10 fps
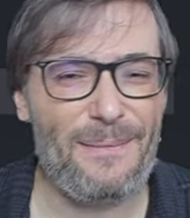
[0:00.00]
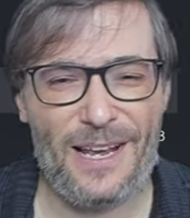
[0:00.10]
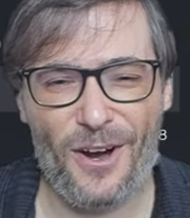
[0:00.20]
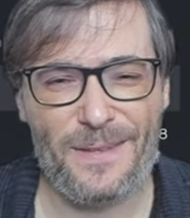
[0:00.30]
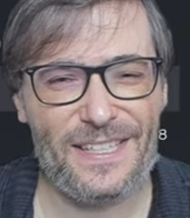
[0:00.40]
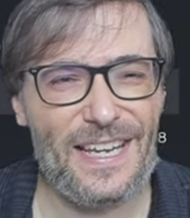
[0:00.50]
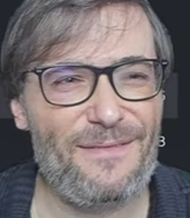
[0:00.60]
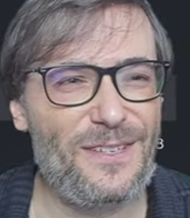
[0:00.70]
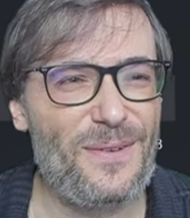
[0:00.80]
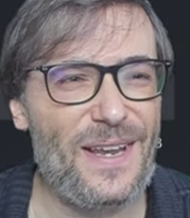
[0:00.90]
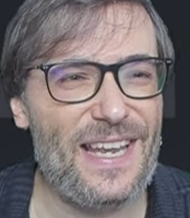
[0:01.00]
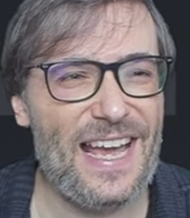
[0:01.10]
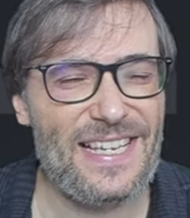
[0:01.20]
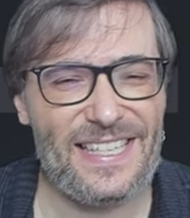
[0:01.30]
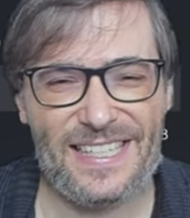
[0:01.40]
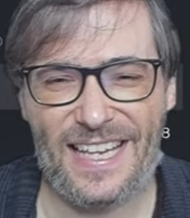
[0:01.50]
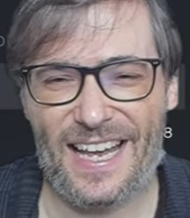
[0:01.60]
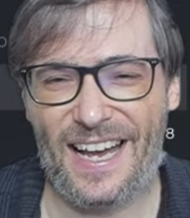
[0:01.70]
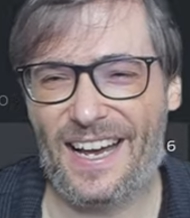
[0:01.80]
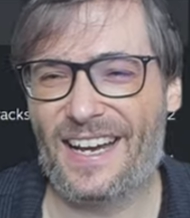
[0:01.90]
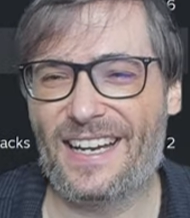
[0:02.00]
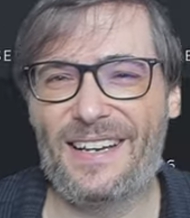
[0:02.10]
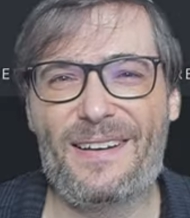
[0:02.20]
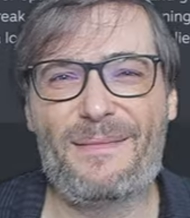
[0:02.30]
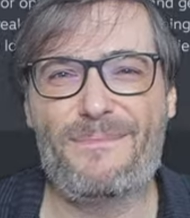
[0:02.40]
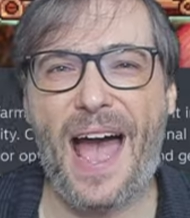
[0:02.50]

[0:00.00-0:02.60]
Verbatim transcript: Family, I hope this gives you a nice uh,